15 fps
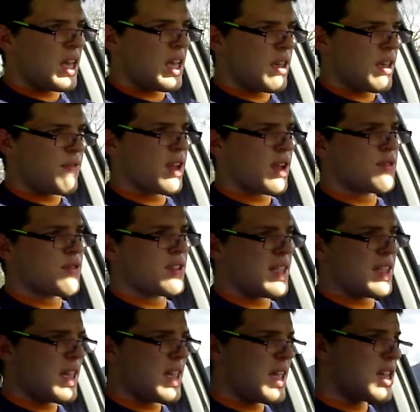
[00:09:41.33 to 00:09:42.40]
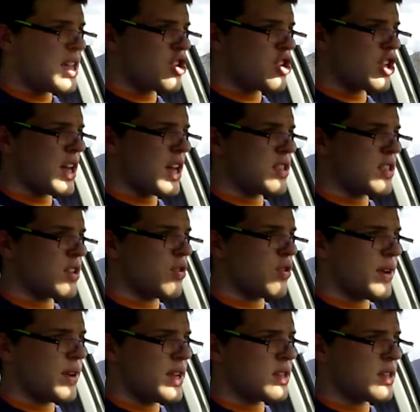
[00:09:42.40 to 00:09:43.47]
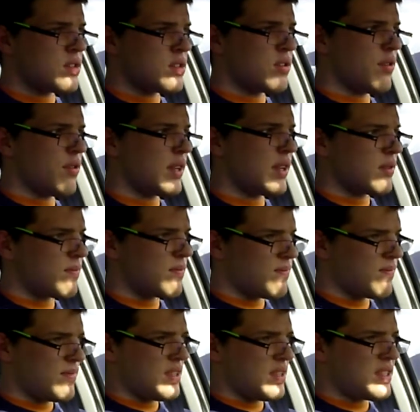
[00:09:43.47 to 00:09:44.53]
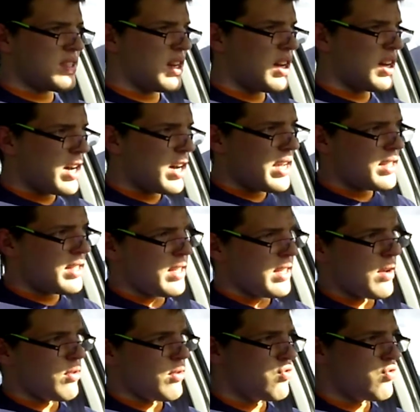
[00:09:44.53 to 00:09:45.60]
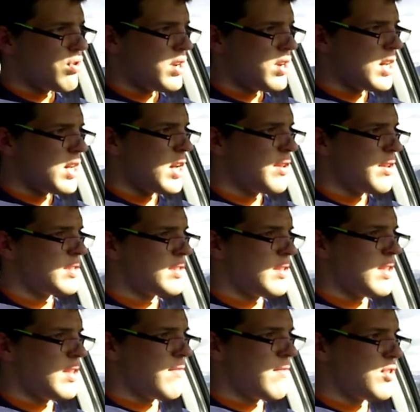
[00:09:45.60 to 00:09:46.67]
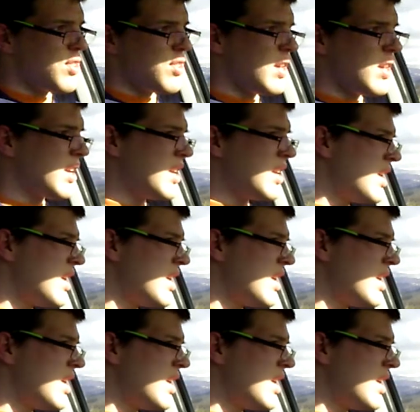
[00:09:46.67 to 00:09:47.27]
if you count in each category, so now the design and how it drives and everything,